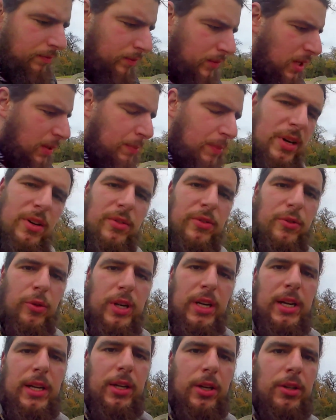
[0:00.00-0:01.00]
They're both
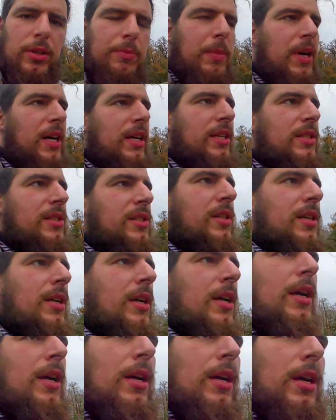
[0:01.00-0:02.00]
really good bikes.
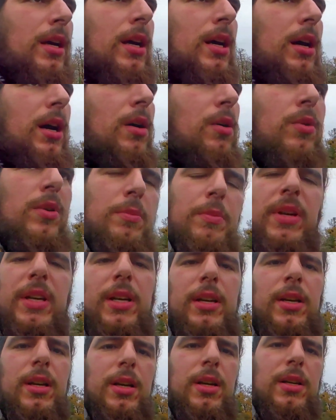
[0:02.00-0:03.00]
I wouldn't
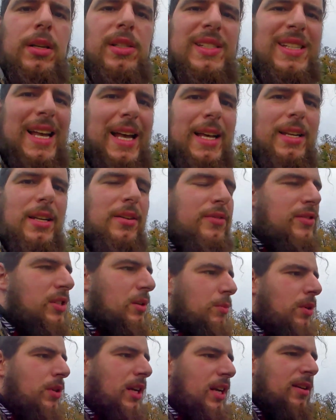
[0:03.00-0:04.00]
be sad if
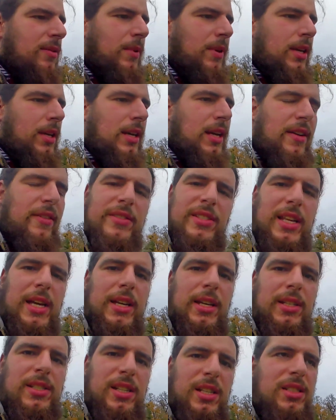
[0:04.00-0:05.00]
someone gave me a
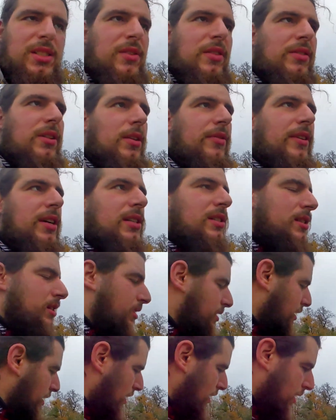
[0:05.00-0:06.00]
Kawasaki 650
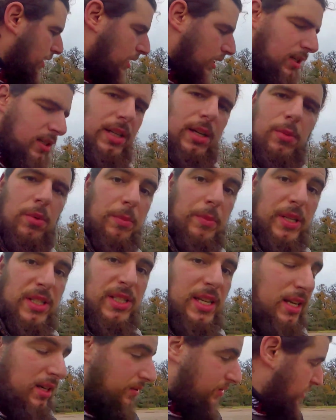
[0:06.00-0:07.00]
Versus, as I wouldn't be
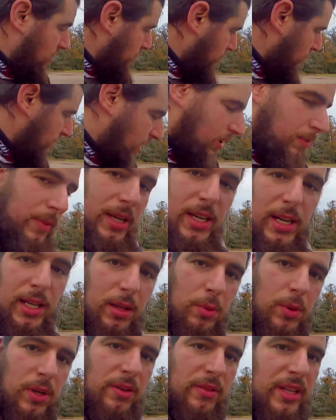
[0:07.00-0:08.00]
sad if someone gave me
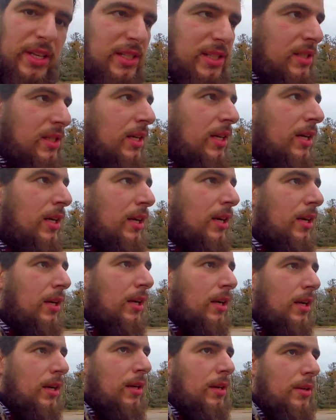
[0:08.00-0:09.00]
another one of these.
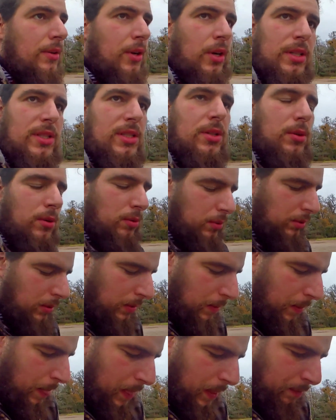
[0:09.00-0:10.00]
Not at all.
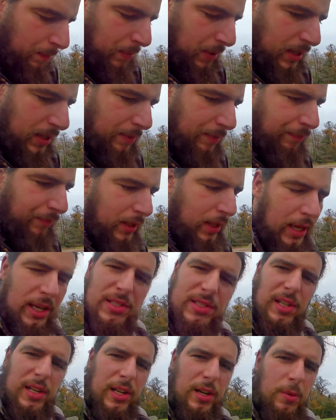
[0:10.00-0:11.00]
But
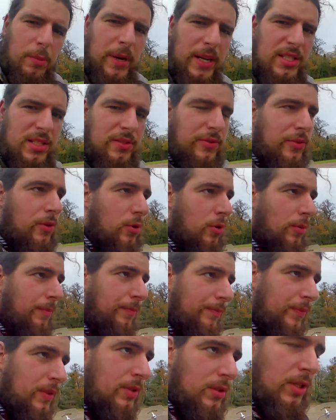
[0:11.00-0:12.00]
here's the little metaphor
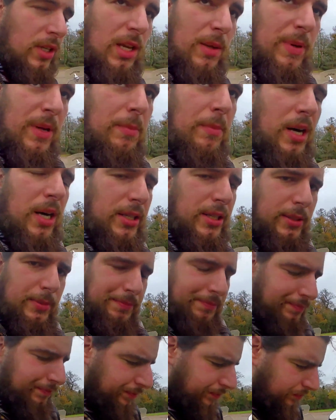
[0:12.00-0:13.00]
to keep in mind.
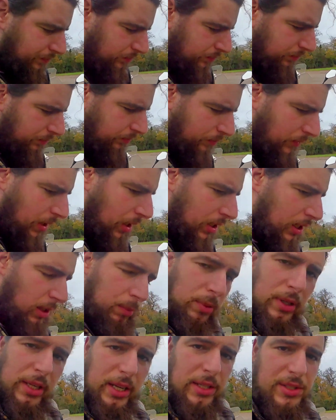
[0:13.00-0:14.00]
A
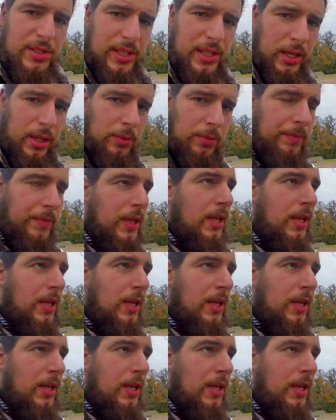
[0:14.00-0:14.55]
couple of years ago,